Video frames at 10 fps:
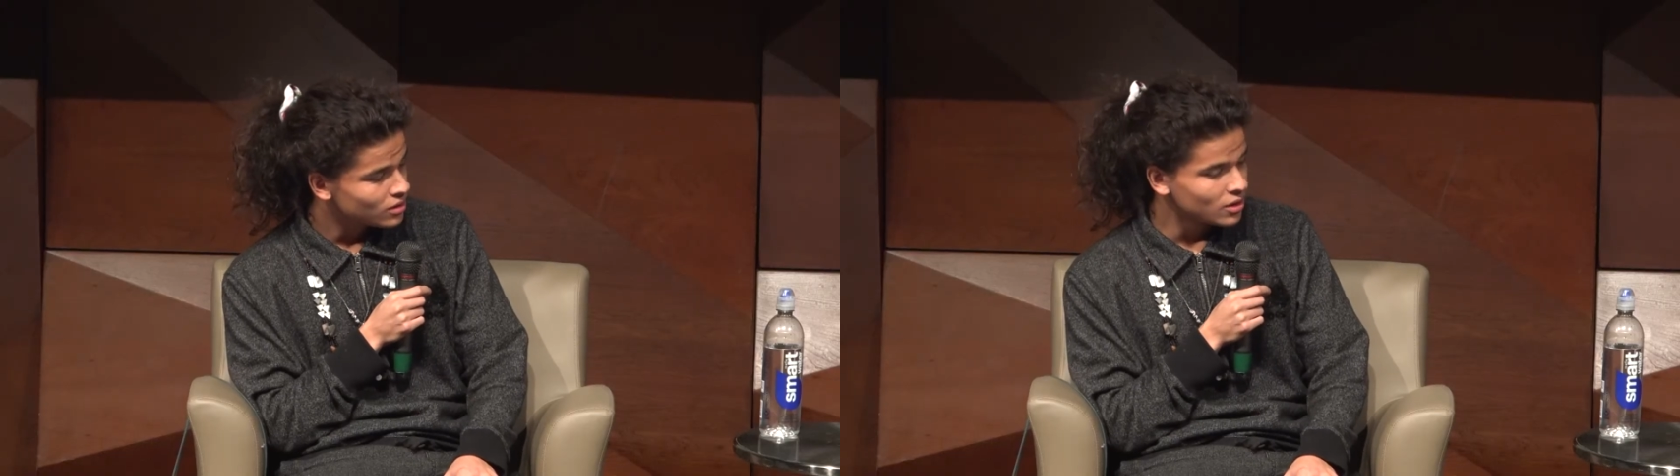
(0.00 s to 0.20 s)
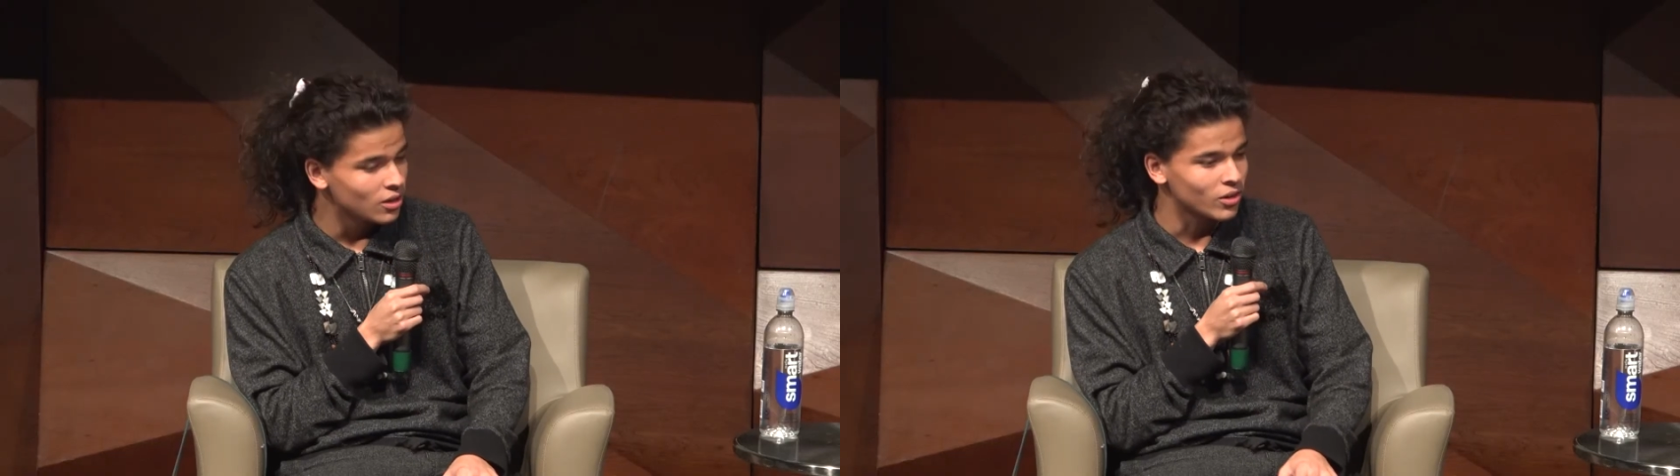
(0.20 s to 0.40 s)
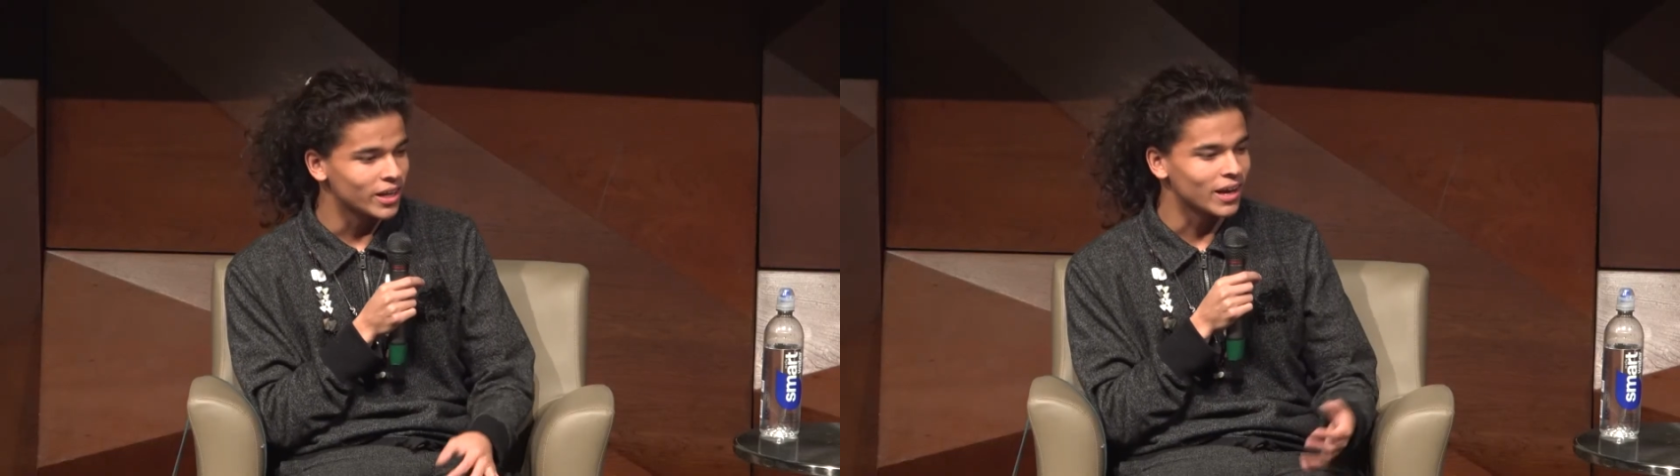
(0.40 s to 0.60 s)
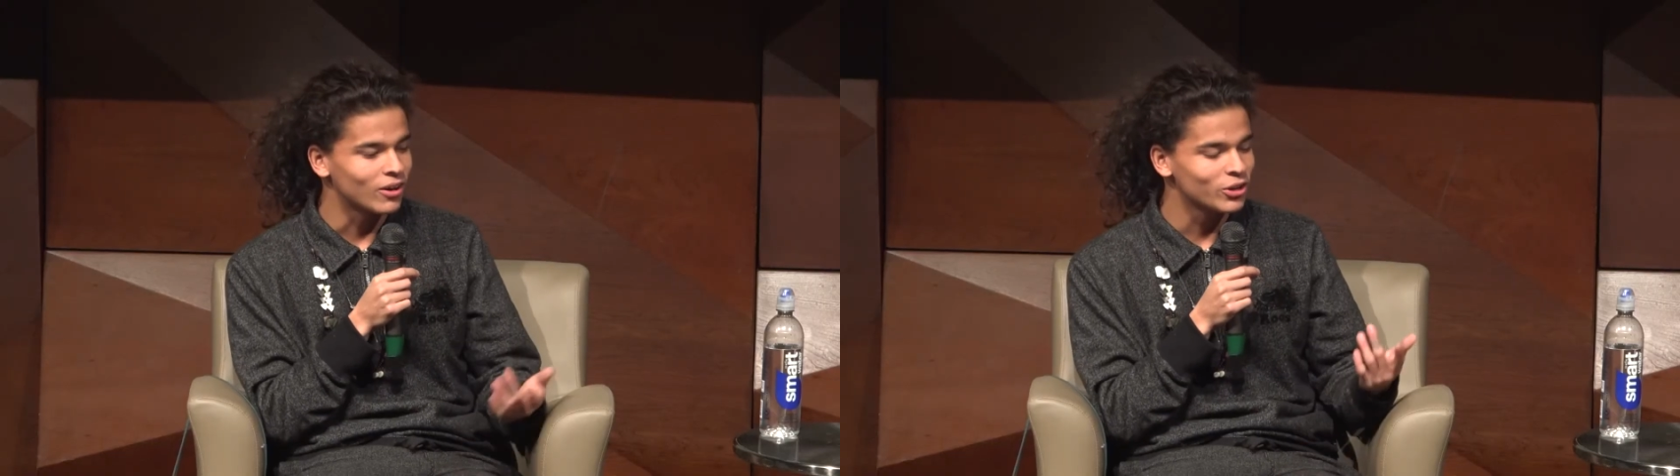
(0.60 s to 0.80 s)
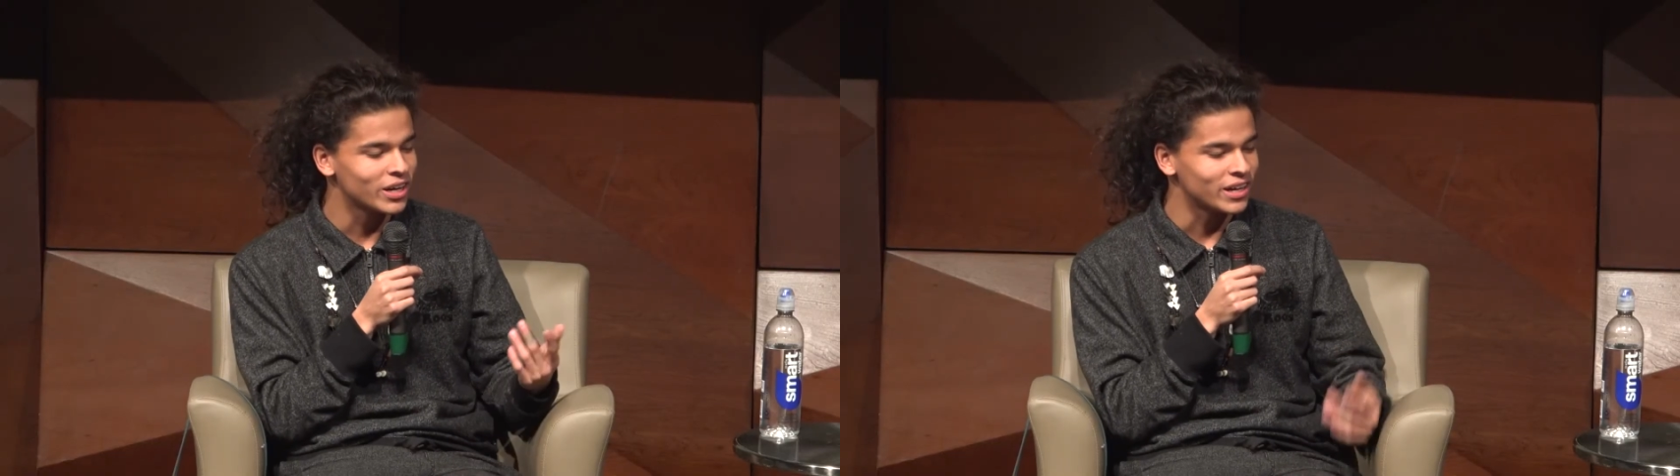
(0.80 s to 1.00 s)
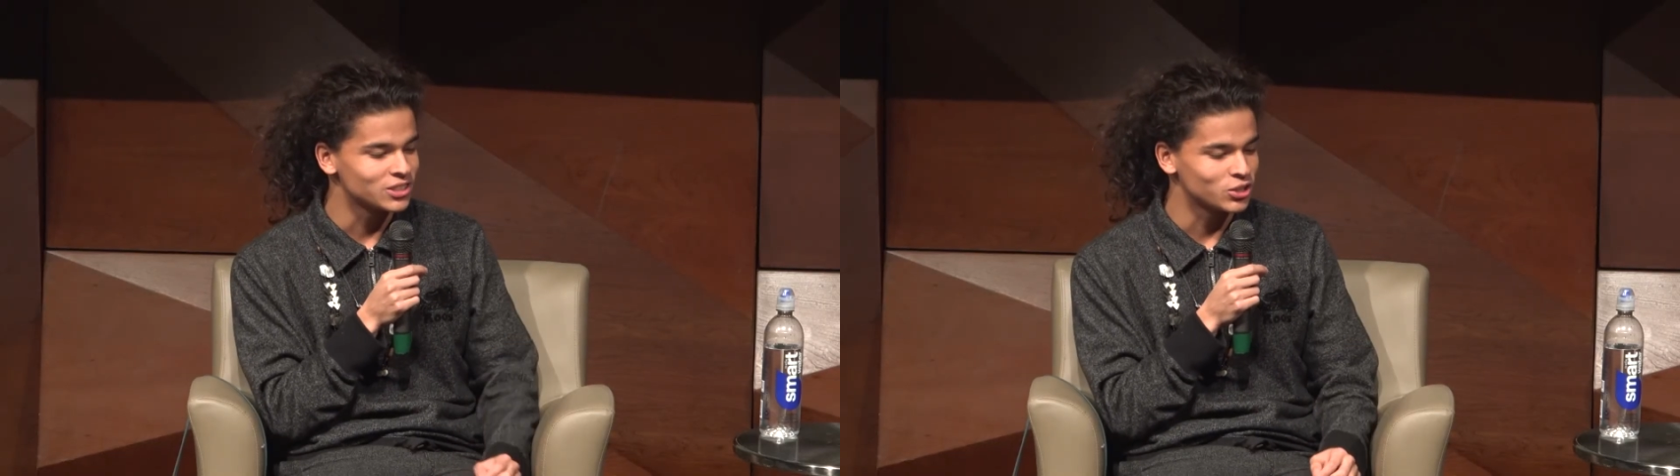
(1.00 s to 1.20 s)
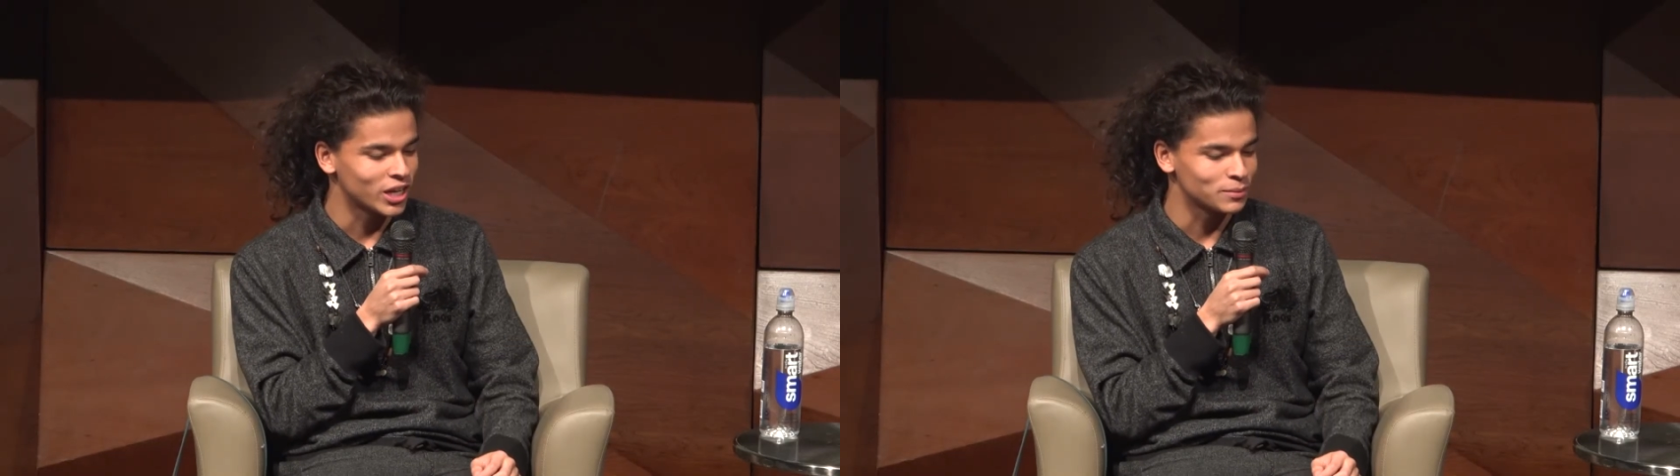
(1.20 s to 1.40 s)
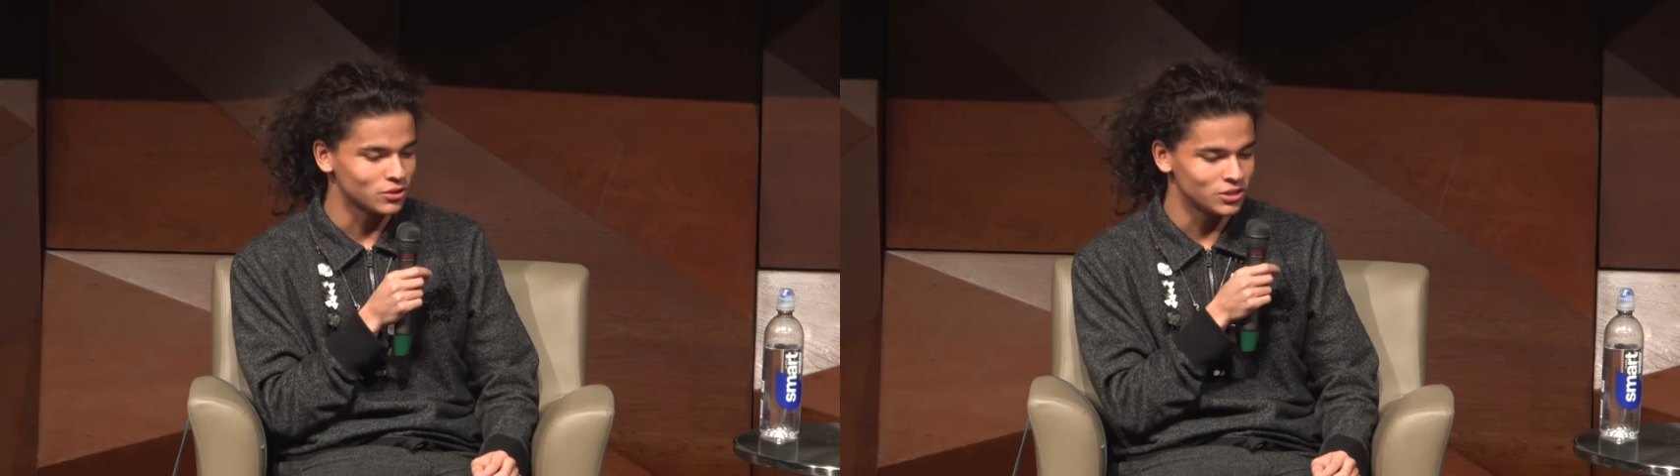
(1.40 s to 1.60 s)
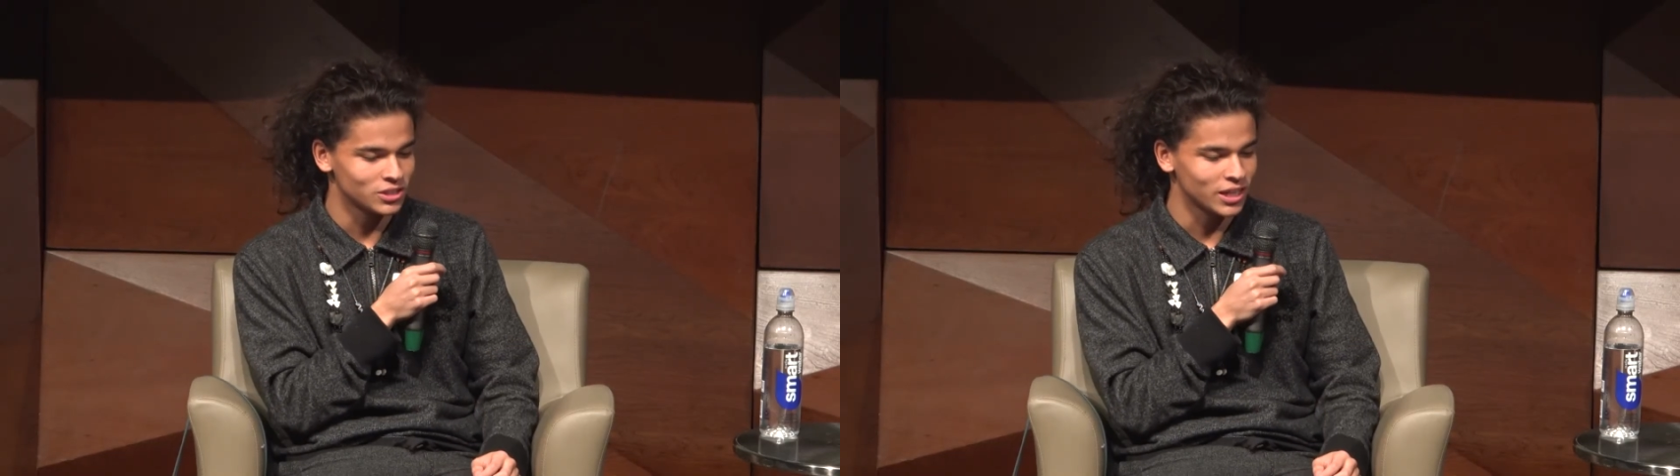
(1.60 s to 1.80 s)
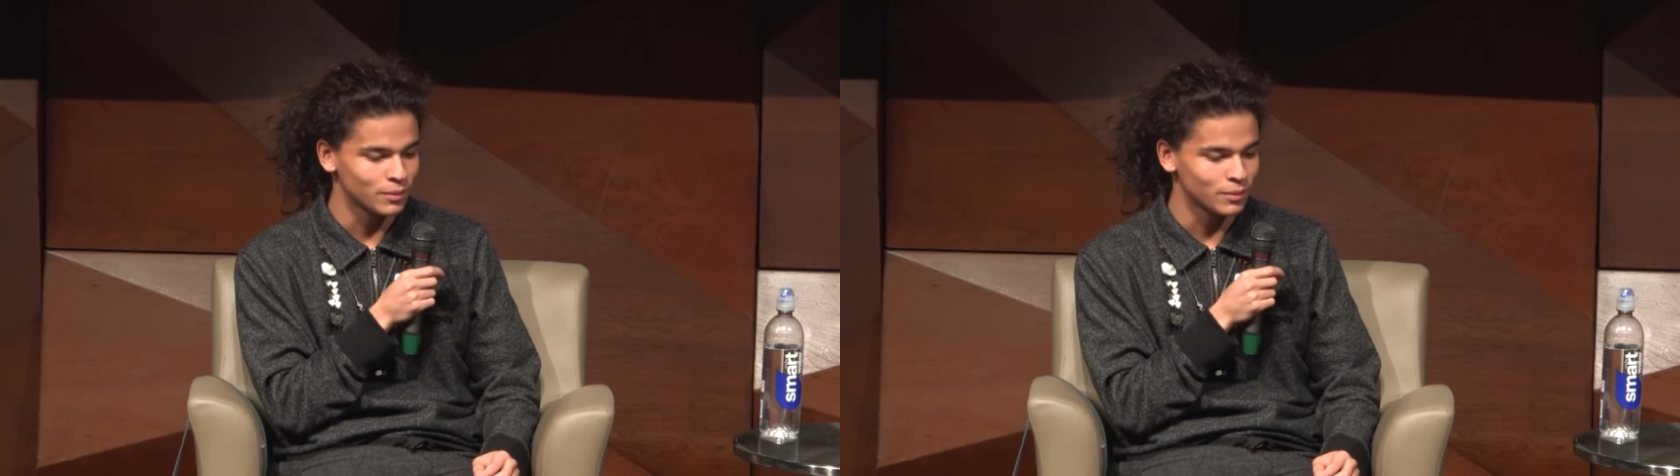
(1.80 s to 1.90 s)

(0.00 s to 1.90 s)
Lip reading: Oh, yeah, I only got Instagram, so just like,